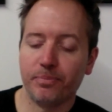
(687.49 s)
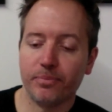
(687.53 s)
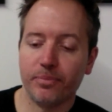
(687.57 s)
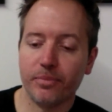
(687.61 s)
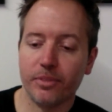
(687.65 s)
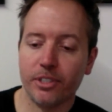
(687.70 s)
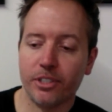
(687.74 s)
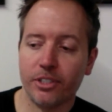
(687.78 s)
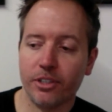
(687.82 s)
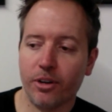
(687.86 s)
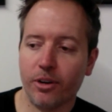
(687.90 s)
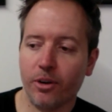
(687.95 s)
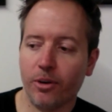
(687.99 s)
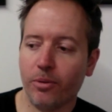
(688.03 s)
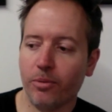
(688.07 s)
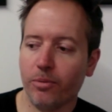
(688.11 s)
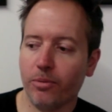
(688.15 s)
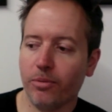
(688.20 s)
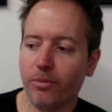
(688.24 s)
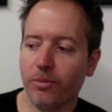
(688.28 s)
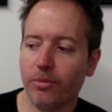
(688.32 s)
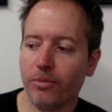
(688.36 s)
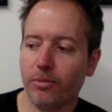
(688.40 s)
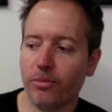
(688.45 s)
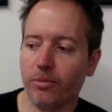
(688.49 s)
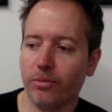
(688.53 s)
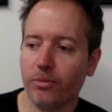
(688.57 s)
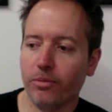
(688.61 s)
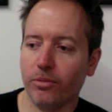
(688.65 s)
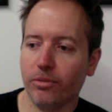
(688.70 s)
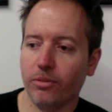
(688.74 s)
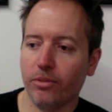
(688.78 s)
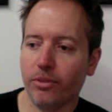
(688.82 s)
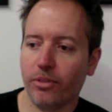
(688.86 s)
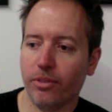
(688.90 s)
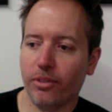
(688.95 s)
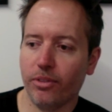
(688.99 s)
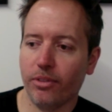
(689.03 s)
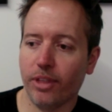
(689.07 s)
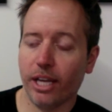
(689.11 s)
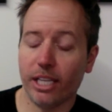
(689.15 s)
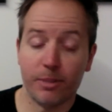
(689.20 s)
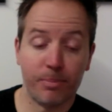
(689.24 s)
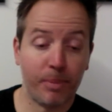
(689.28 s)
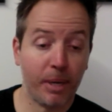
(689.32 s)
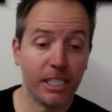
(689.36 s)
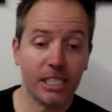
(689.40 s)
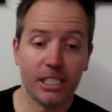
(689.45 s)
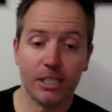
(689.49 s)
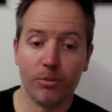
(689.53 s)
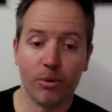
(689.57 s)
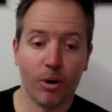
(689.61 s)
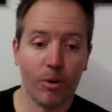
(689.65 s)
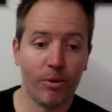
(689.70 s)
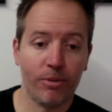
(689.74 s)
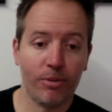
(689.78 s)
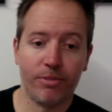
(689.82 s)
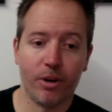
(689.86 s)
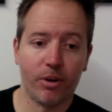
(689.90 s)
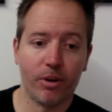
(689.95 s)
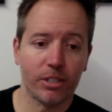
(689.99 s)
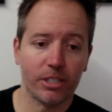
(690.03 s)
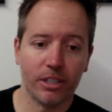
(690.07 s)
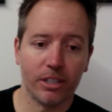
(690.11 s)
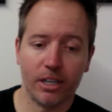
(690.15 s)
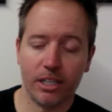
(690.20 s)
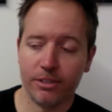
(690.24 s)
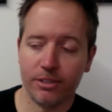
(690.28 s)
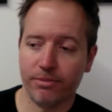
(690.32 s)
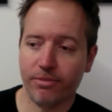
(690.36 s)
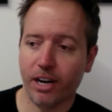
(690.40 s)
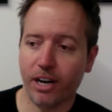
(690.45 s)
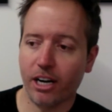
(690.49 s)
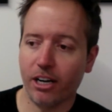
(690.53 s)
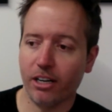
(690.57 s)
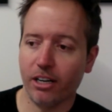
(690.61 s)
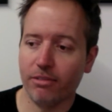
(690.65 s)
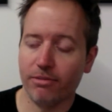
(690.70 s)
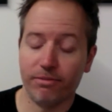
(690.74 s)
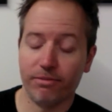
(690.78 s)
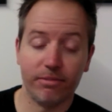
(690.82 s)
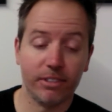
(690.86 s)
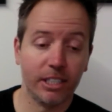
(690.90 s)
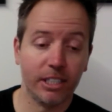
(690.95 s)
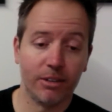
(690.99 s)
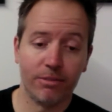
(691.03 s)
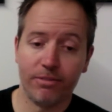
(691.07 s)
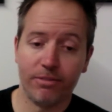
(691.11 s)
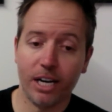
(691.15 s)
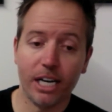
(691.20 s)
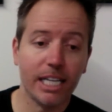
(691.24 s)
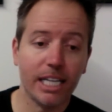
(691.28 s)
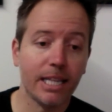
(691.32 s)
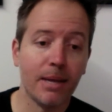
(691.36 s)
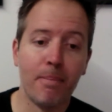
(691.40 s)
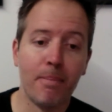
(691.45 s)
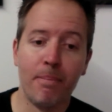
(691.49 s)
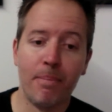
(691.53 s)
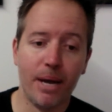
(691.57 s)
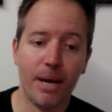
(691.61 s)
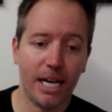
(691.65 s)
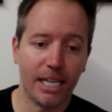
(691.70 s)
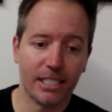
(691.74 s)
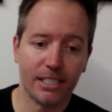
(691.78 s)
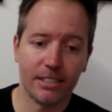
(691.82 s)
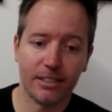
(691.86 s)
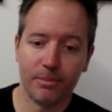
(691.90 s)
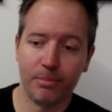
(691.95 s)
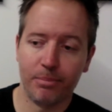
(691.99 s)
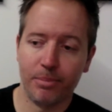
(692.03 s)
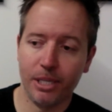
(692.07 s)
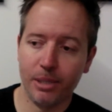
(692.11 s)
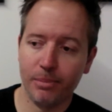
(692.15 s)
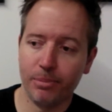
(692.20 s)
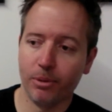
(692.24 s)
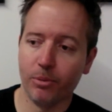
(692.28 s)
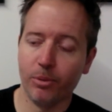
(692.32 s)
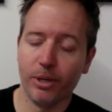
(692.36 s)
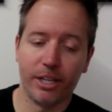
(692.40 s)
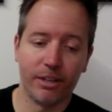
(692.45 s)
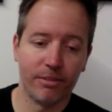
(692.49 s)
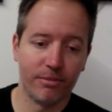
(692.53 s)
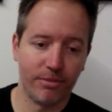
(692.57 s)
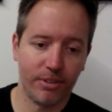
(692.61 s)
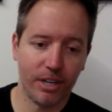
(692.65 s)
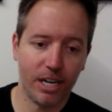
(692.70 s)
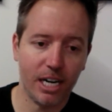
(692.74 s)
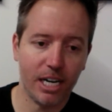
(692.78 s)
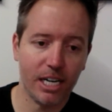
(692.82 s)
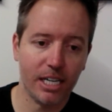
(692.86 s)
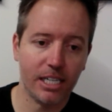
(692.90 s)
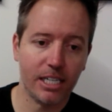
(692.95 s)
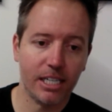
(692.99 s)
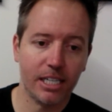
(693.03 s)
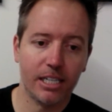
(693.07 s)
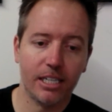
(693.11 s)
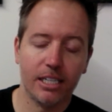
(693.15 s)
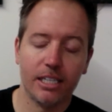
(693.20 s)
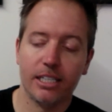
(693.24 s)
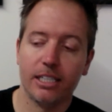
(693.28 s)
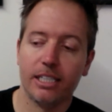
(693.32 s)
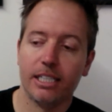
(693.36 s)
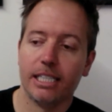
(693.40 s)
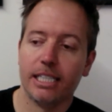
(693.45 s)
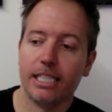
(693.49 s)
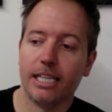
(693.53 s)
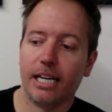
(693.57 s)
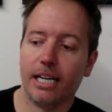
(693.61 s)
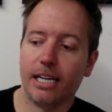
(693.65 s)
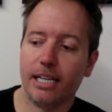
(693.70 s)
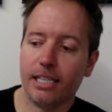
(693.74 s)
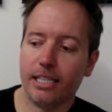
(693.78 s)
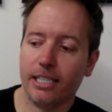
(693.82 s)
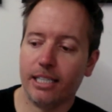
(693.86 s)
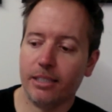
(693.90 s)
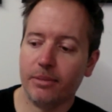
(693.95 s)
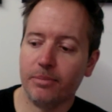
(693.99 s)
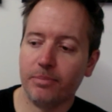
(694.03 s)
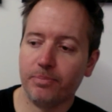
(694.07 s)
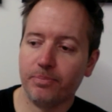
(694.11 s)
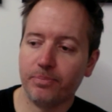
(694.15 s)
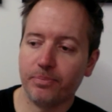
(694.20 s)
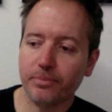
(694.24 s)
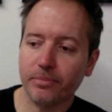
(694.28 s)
So that's basically what we focus on is finding the best people we can find, um,